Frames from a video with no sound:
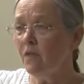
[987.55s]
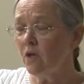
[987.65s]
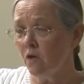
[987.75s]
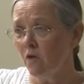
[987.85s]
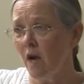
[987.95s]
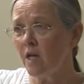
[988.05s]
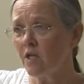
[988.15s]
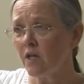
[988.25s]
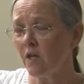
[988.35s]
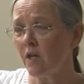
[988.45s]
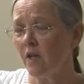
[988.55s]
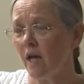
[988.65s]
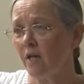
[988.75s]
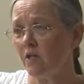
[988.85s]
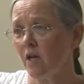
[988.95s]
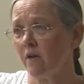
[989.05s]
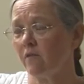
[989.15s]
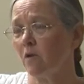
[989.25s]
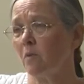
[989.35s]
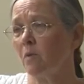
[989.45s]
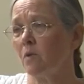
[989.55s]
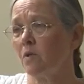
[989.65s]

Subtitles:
correction that John Firman